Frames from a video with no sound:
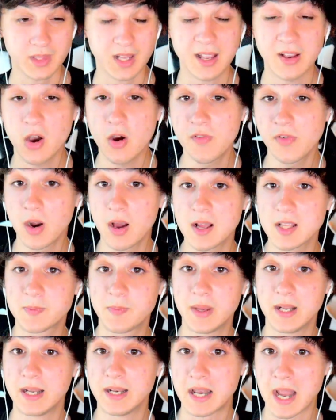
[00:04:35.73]
Overall, it's
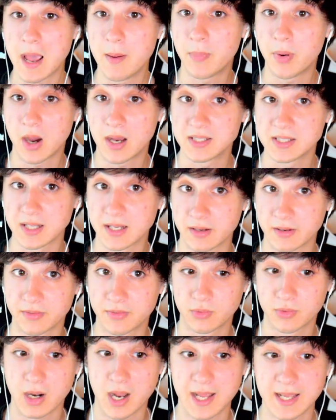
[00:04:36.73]
been a net positive,
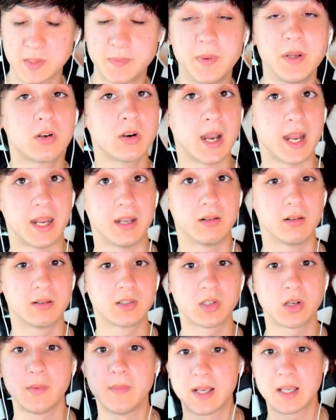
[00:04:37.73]
right? It's been great.
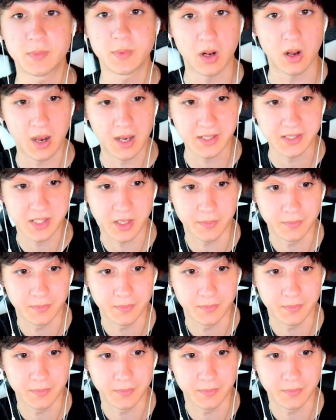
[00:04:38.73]
Streaming has been awesome.